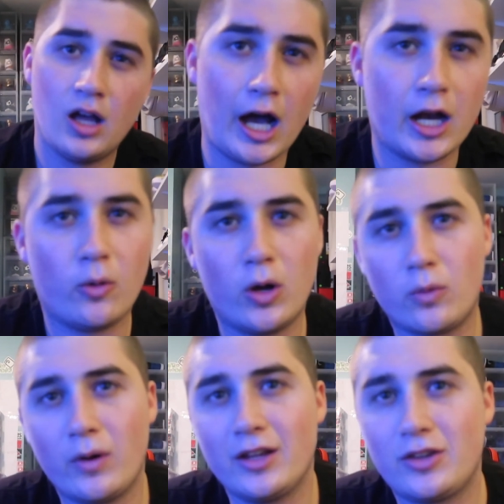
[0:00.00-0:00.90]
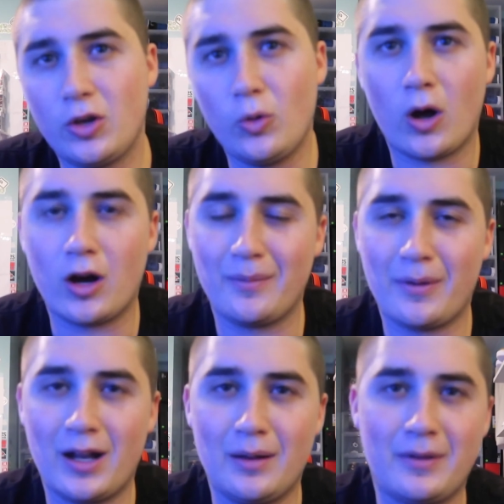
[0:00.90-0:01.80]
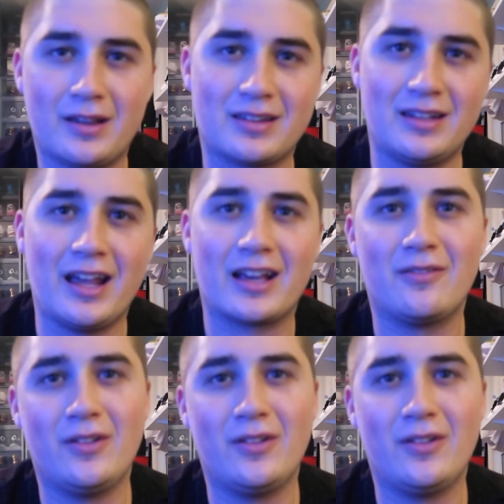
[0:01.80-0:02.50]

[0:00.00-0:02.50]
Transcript: I don't want to rant too hard about it because the next